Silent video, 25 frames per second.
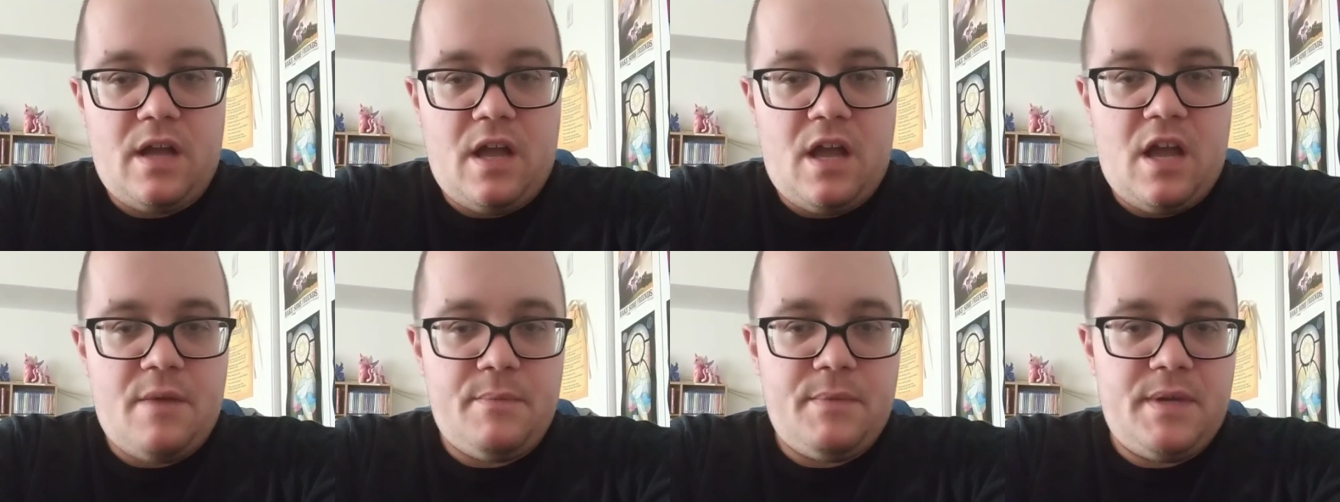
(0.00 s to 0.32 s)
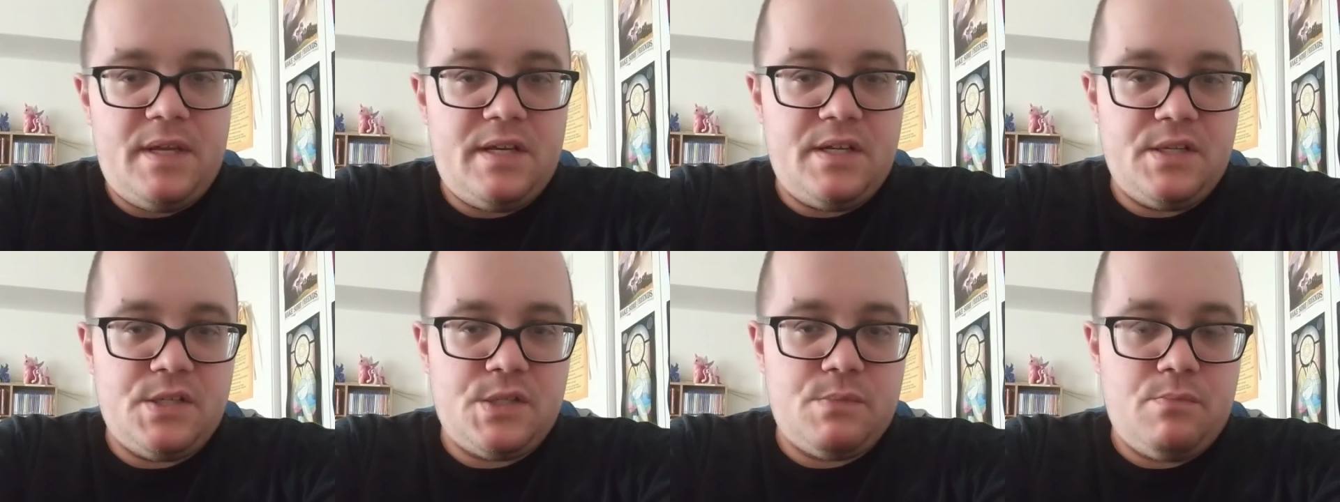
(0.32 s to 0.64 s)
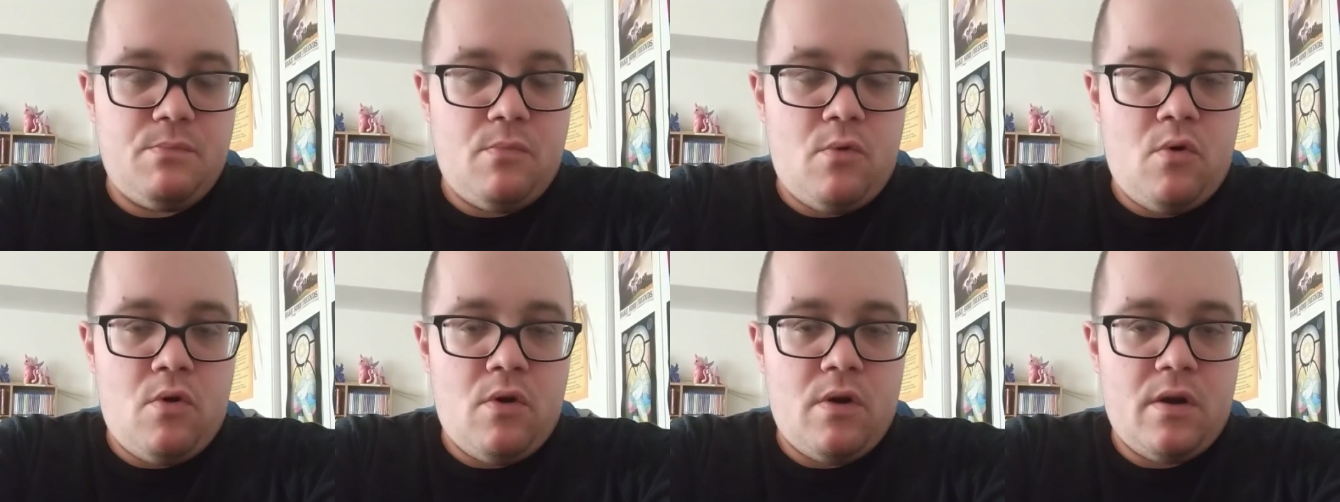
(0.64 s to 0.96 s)
It's
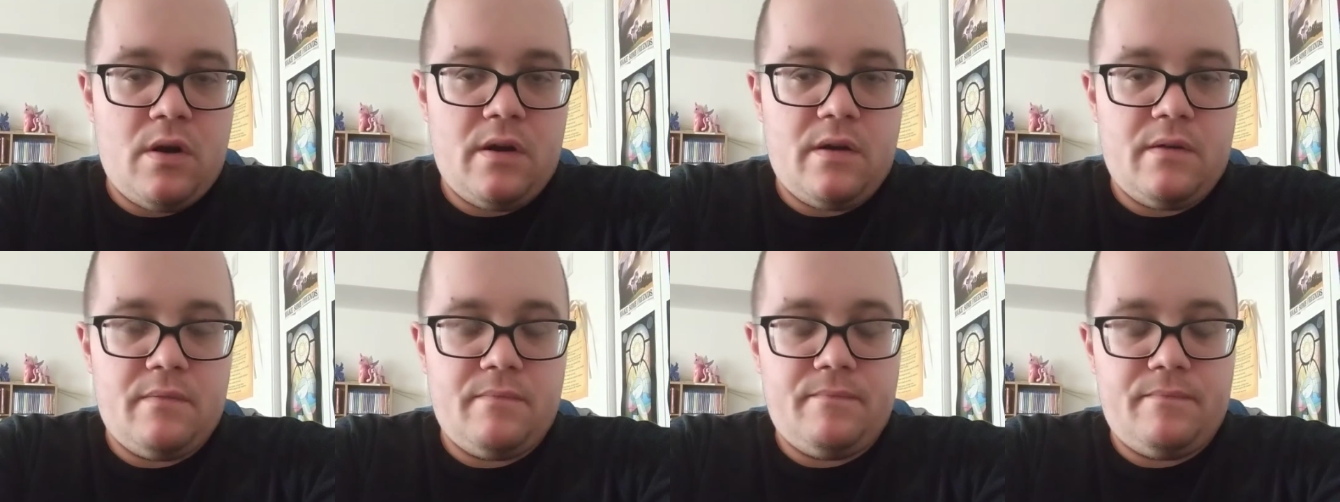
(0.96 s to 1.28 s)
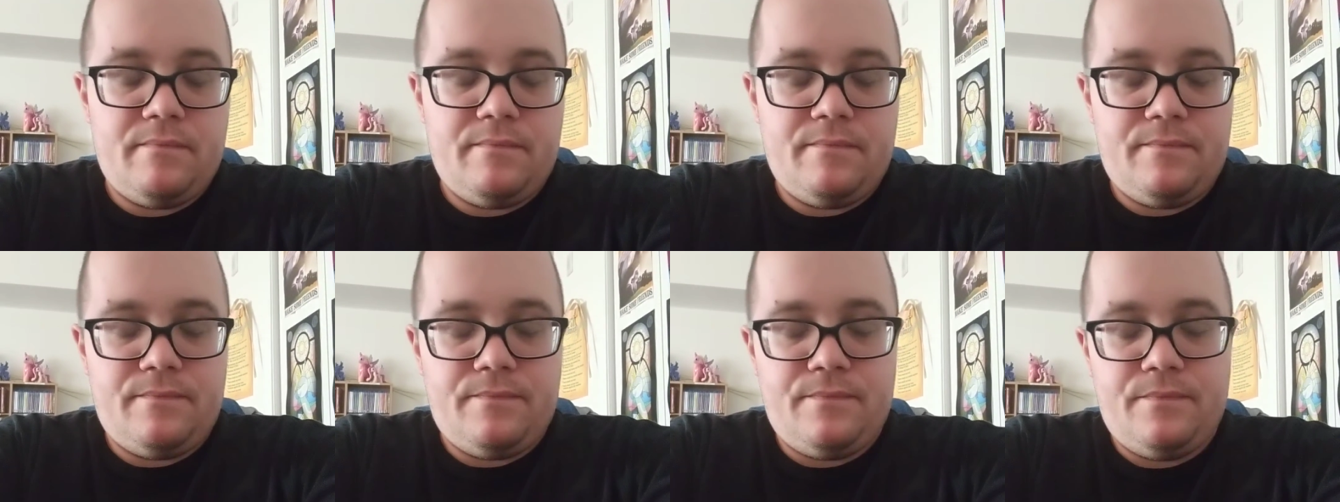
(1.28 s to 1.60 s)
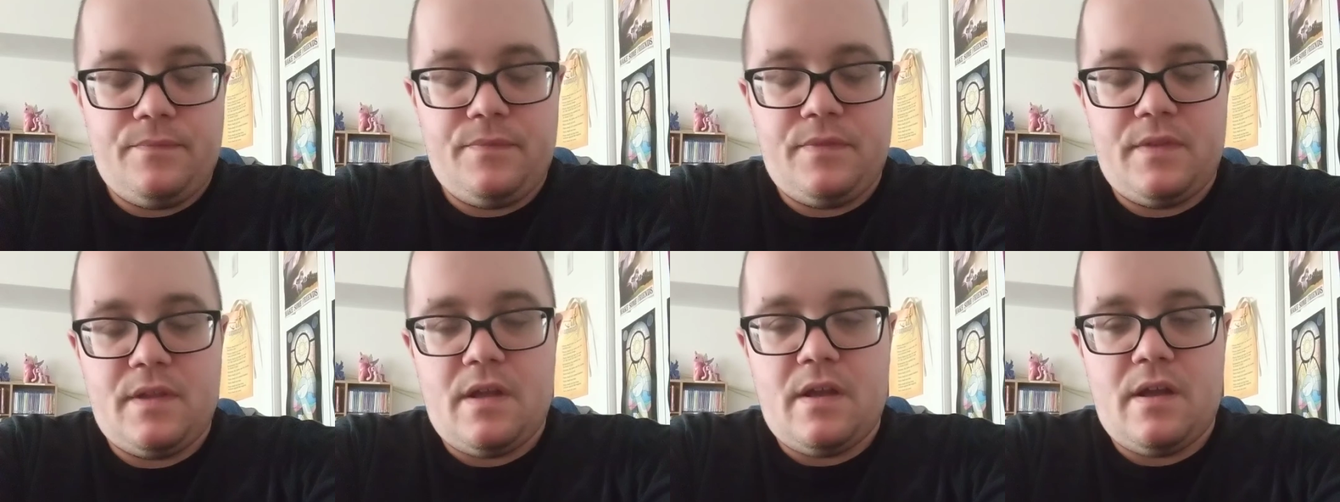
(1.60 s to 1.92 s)
more,
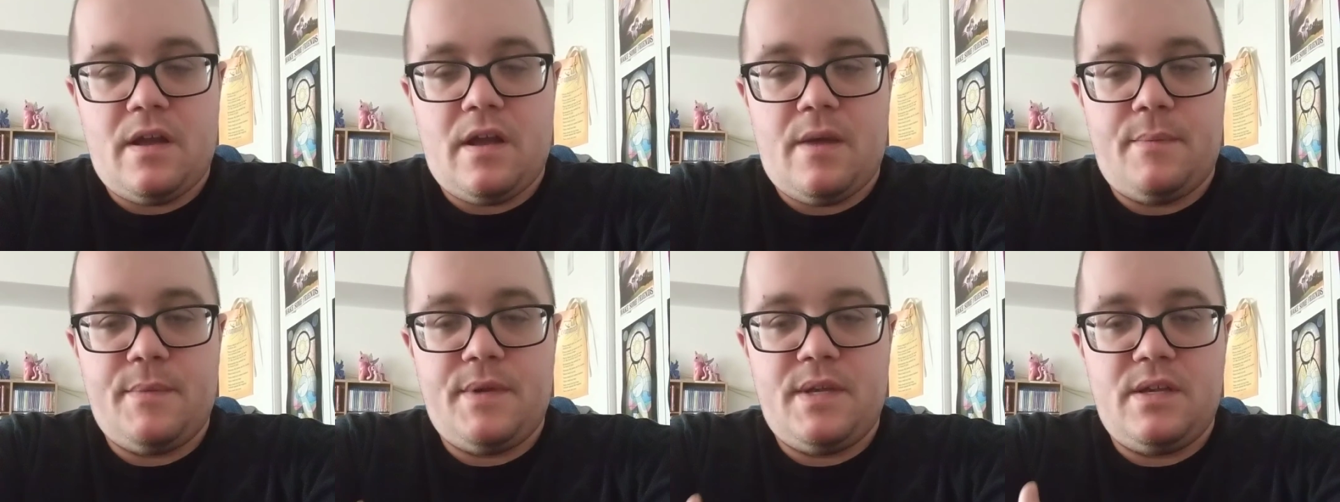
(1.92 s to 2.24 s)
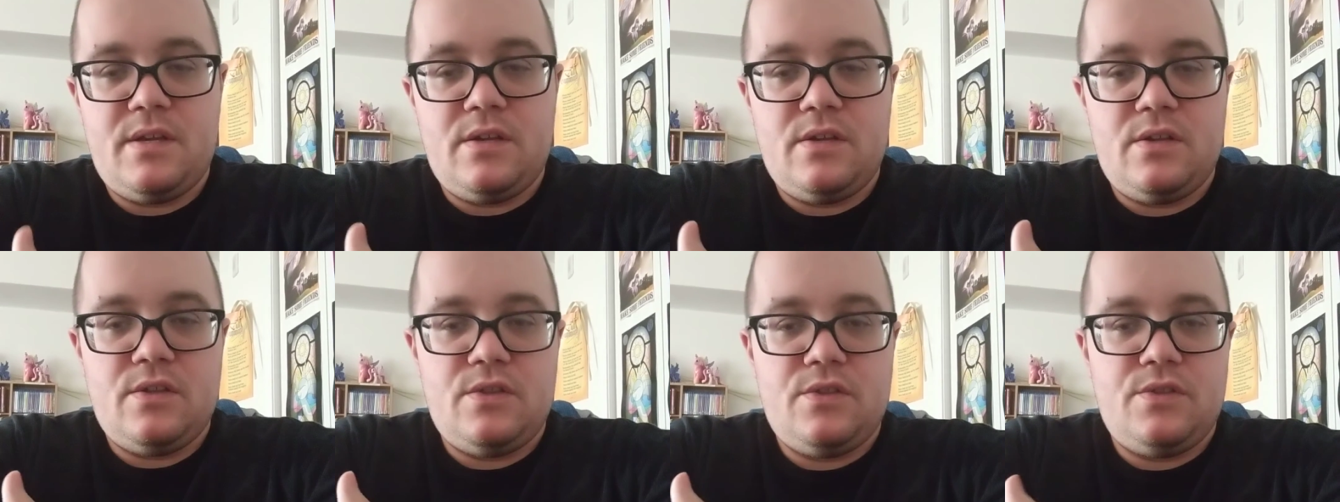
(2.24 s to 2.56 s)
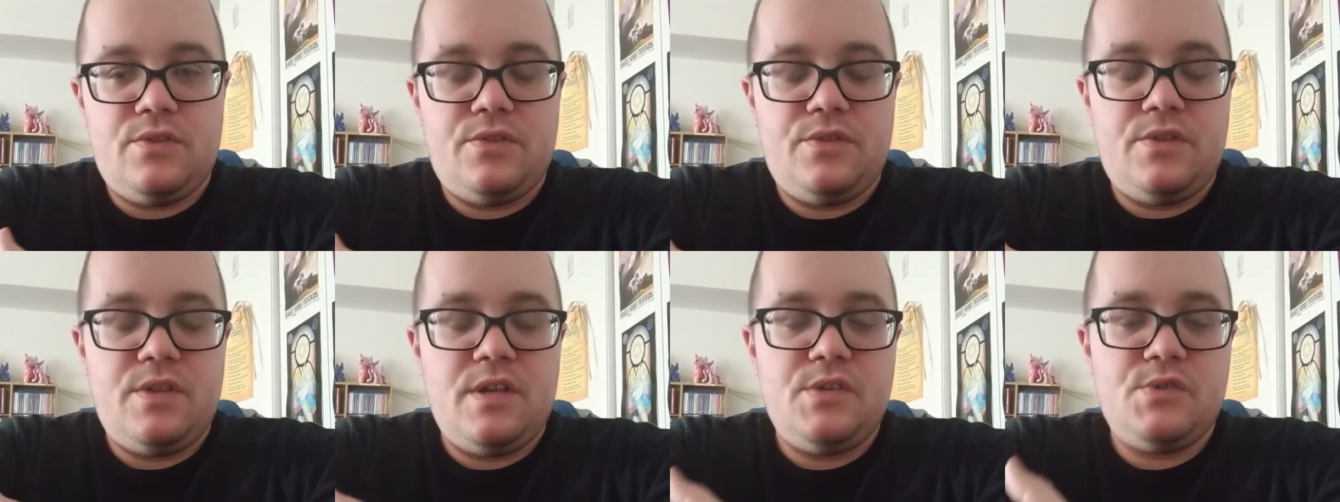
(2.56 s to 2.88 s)
I mean,
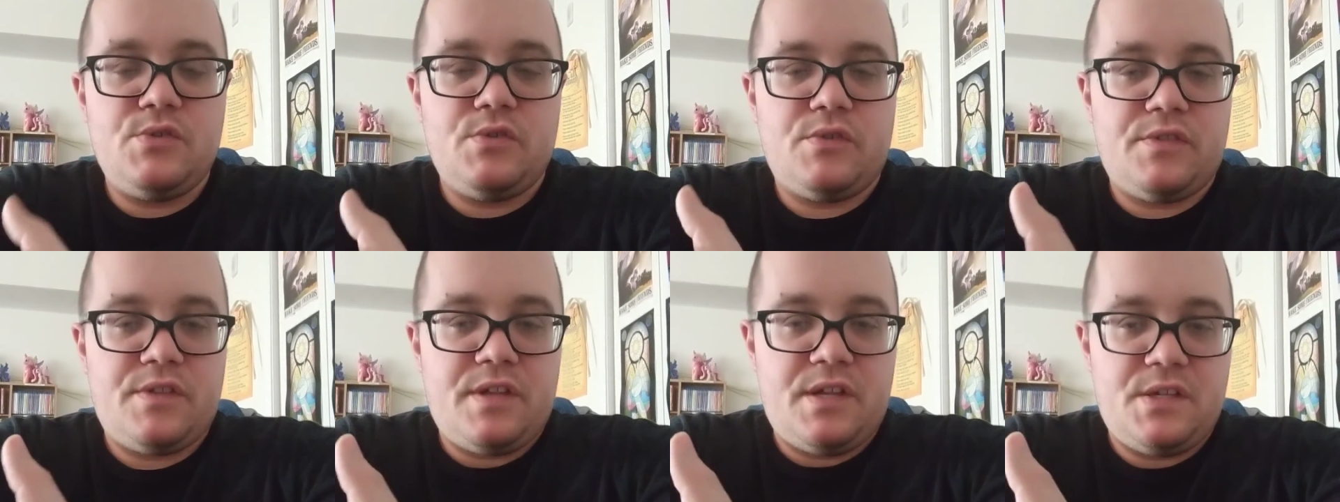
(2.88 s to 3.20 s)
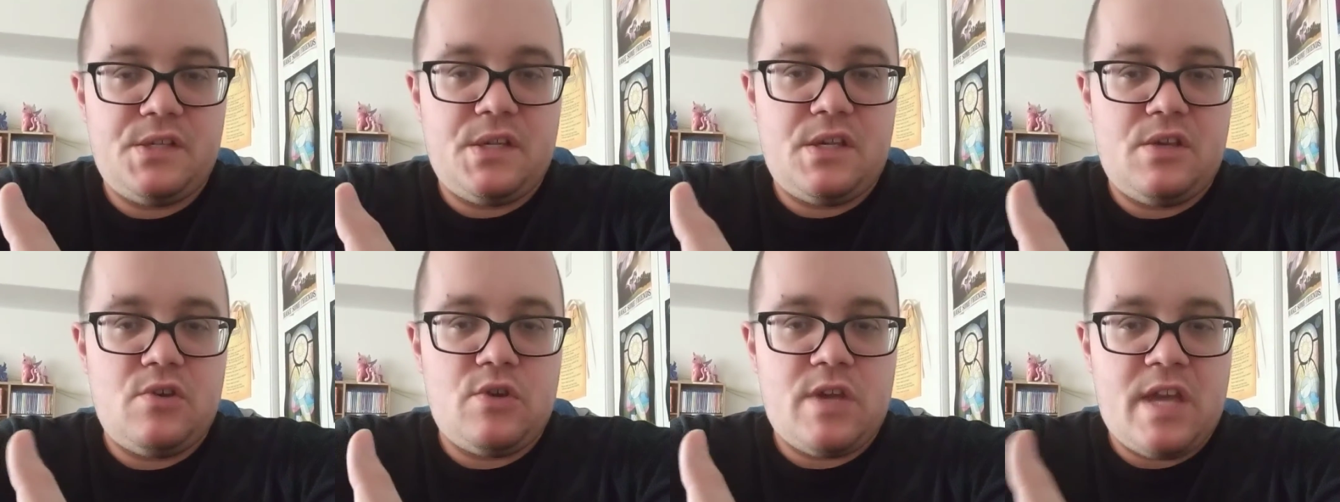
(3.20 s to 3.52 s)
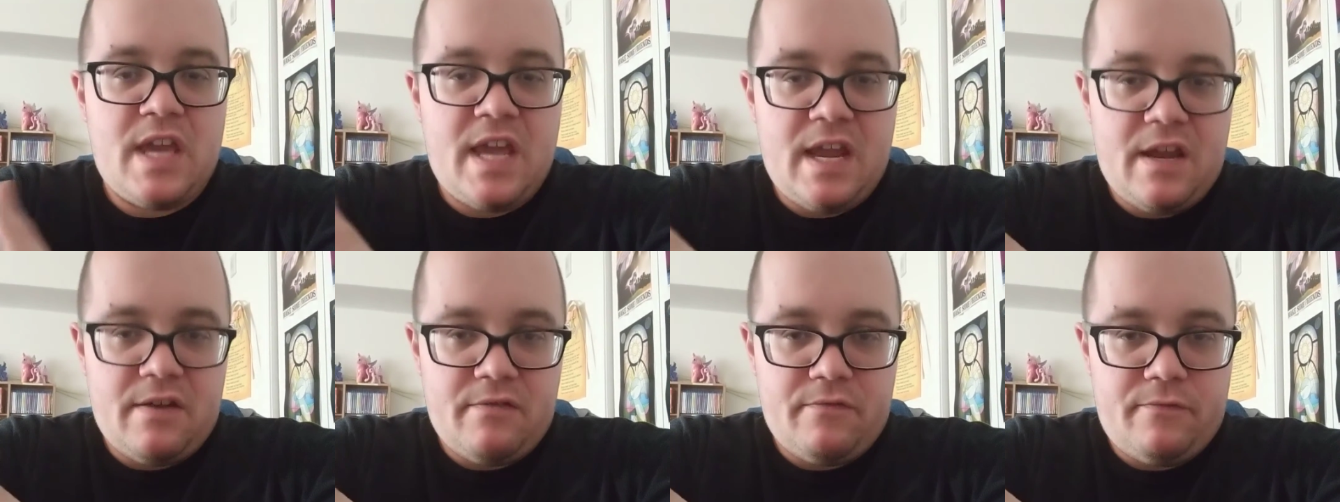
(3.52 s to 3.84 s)
these are things that you
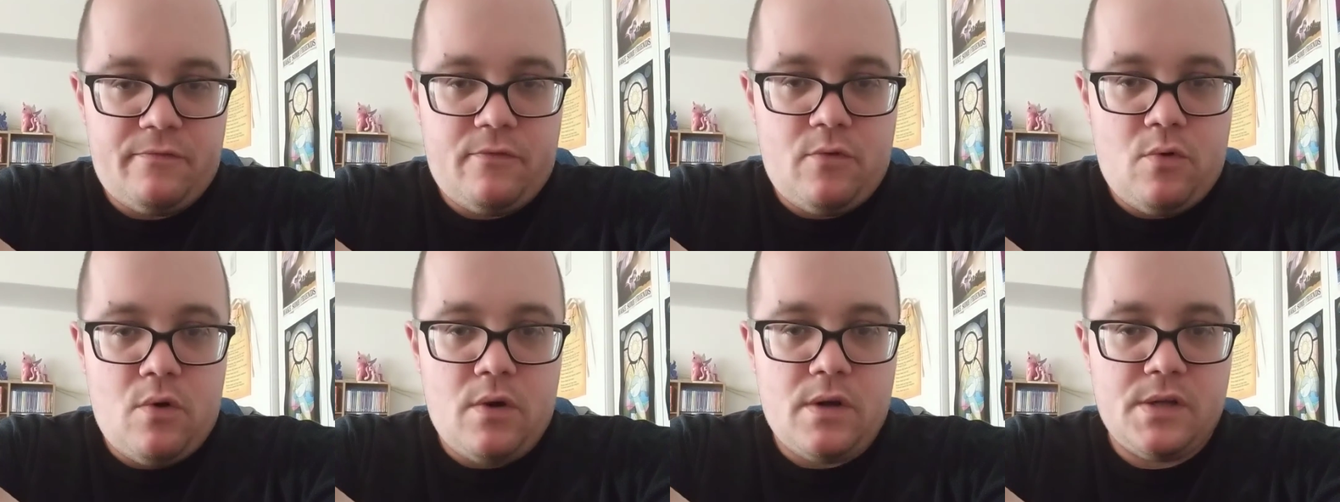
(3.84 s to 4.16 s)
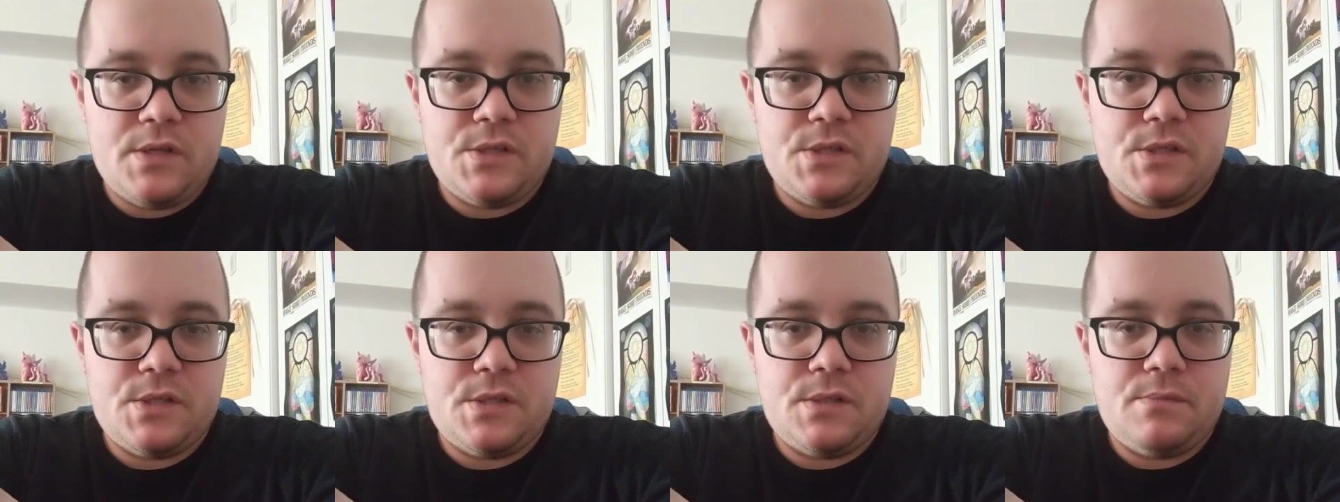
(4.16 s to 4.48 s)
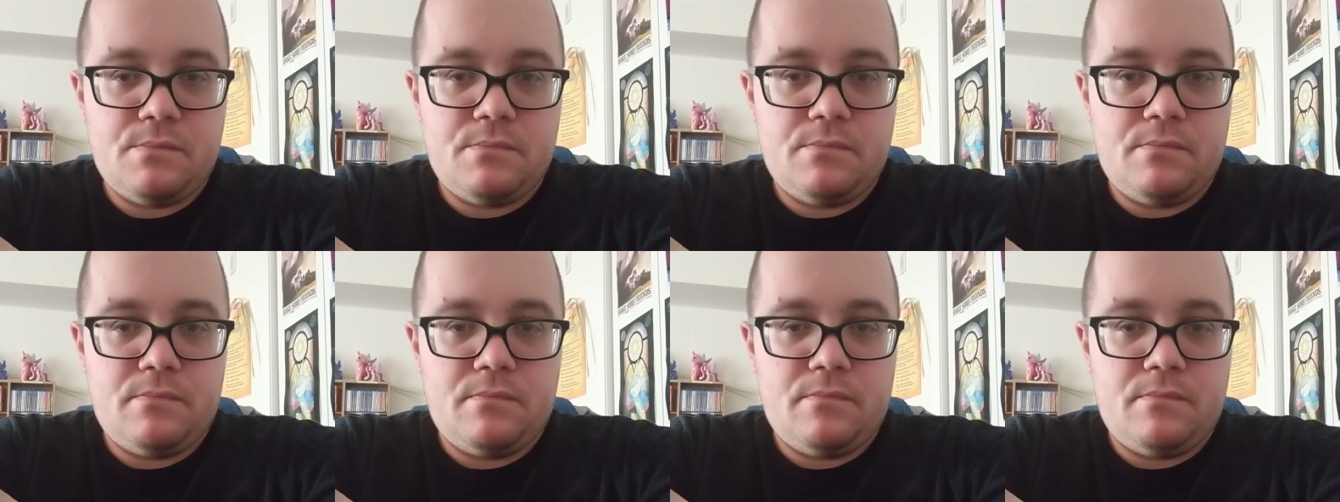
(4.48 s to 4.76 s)
can't force